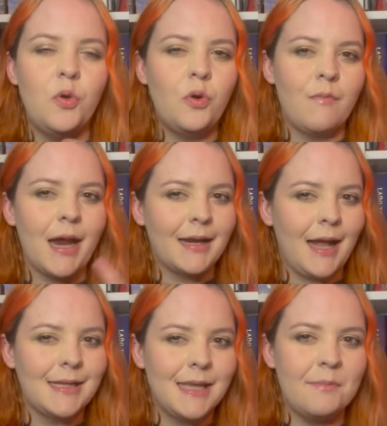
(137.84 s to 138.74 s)

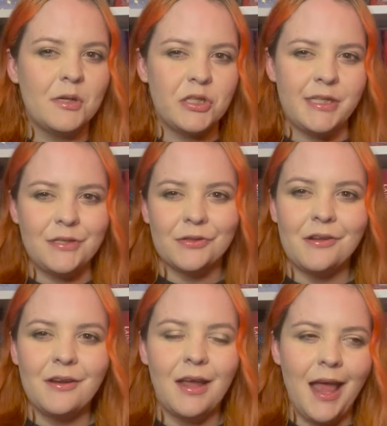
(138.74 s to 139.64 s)
recognize it, but she
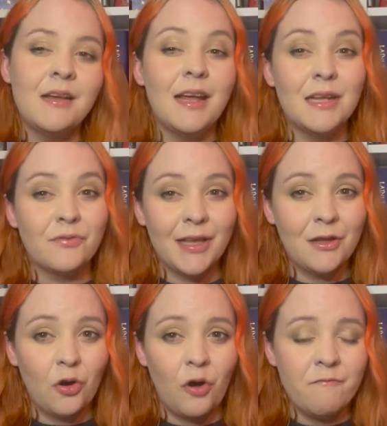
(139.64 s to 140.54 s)
doesn't, and it's really
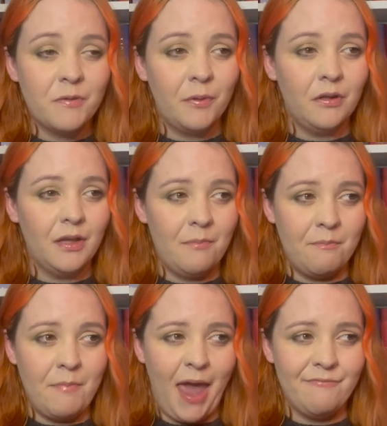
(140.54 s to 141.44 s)
uncomfortable
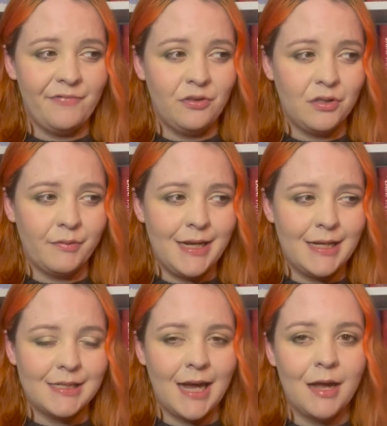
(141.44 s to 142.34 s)
and painful to read
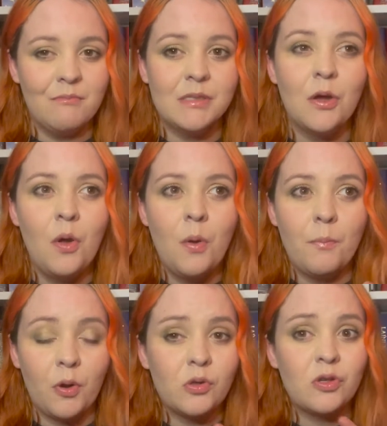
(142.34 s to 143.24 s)
at times,
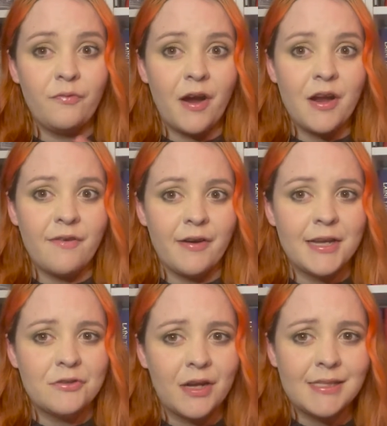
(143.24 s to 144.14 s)
but also very, very
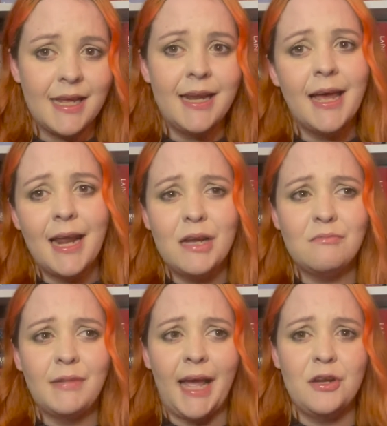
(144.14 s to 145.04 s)
interesting. And I
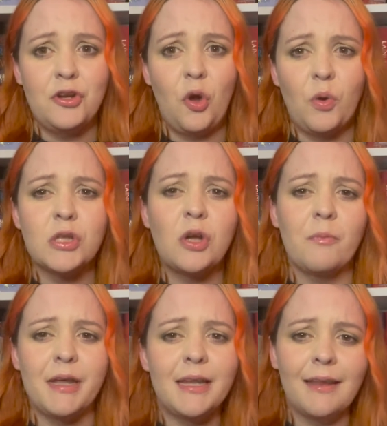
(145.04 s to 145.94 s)
kind of don't want to stop
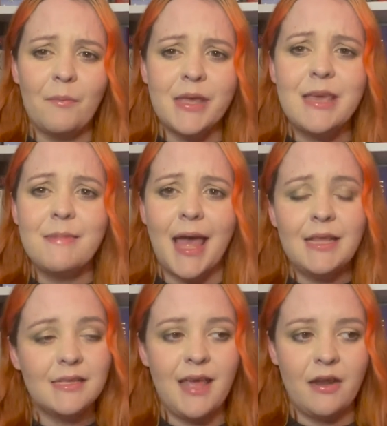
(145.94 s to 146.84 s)
reading. Like, we keep getting
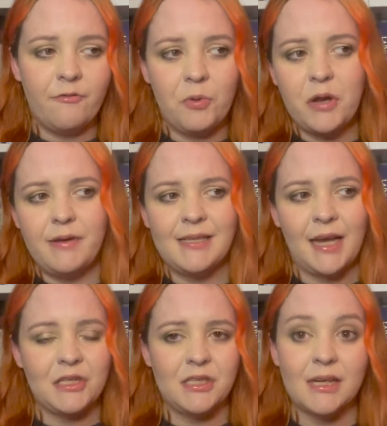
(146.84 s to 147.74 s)
to the end of buddy read
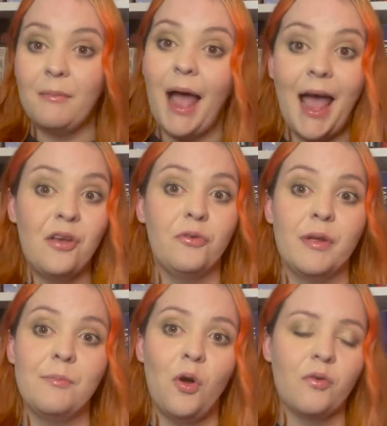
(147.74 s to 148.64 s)
sections and I'm like, I could
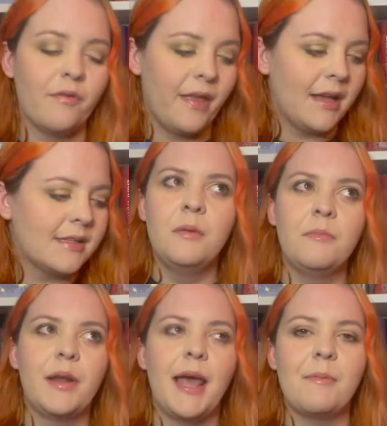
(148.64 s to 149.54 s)
read more of this.
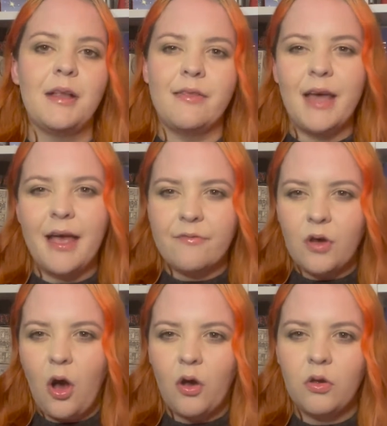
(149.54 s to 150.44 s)
But I am glad that I have
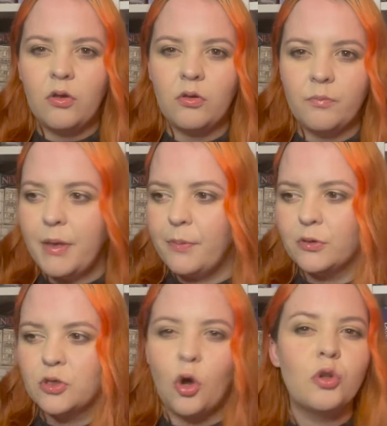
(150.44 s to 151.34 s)
got people
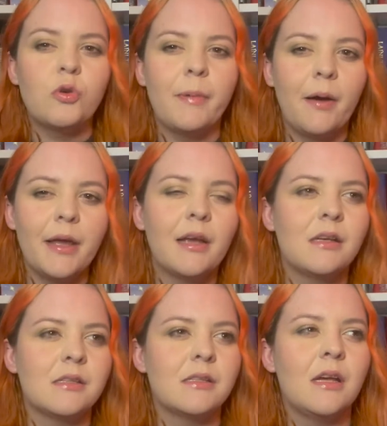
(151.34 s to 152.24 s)
to talk to about it,
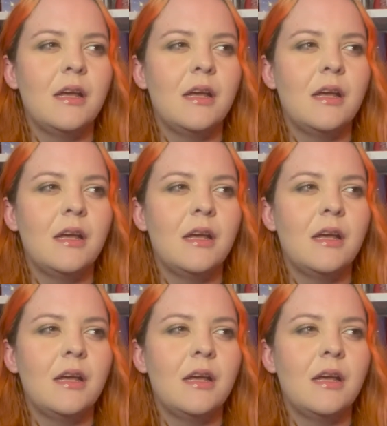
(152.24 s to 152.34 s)
because